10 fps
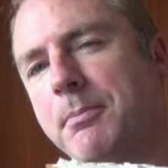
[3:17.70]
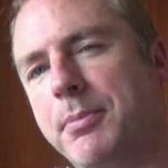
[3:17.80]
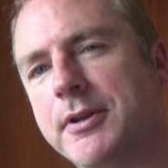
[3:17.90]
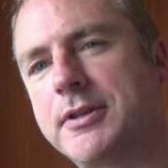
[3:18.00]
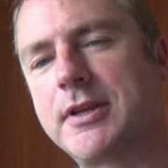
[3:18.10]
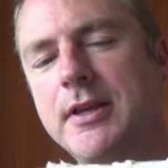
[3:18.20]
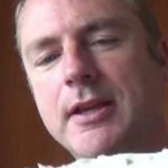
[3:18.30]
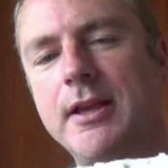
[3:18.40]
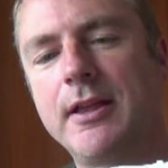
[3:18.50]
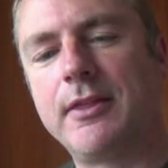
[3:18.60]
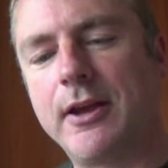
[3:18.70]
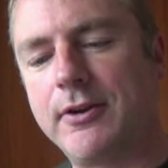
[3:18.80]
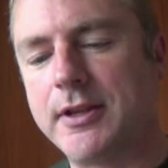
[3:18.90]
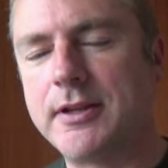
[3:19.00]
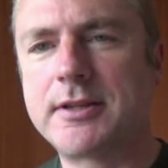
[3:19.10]
but there
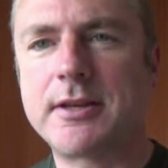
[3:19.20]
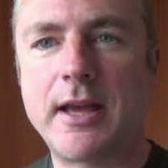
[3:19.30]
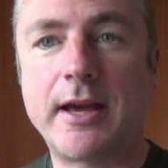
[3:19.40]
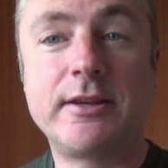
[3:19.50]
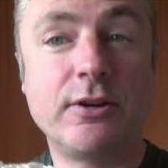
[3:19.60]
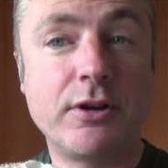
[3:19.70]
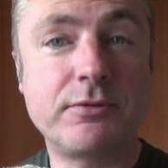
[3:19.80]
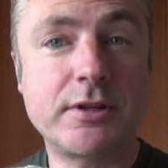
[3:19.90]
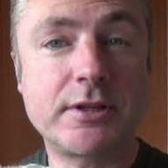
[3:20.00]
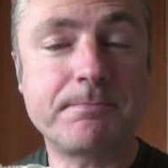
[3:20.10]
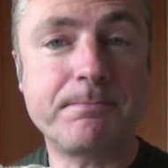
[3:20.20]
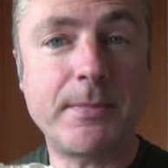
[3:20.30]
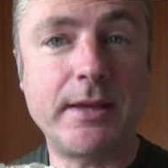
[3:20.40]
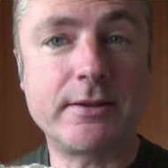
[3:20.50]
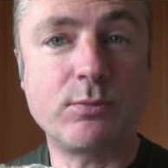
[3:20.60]
it is, and you'll notice
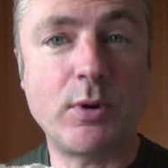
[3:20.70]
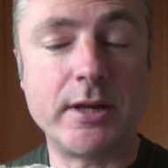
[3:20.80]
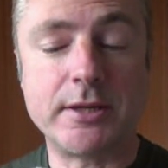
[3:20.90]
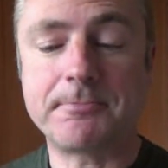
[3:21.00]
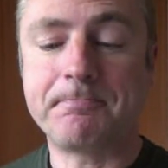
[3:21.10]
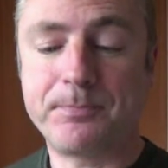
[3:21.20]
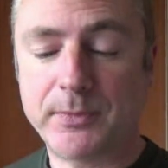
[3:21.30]
it's white